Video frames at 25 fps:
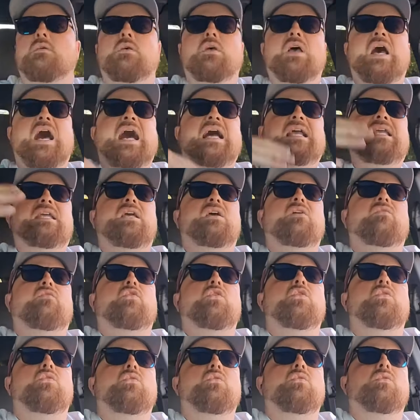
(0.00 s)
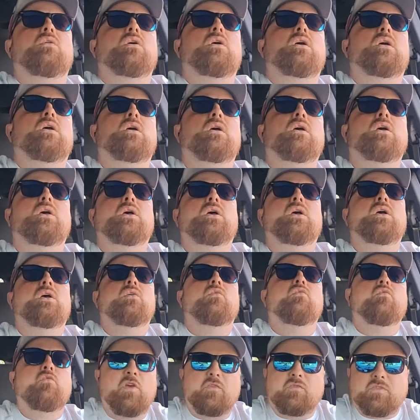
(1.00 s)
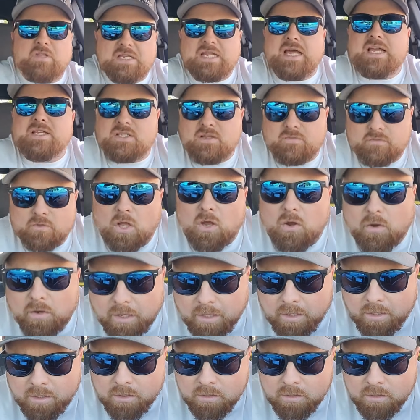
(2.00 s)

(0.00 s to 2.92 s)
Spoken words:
I give you 50 days of vlogging.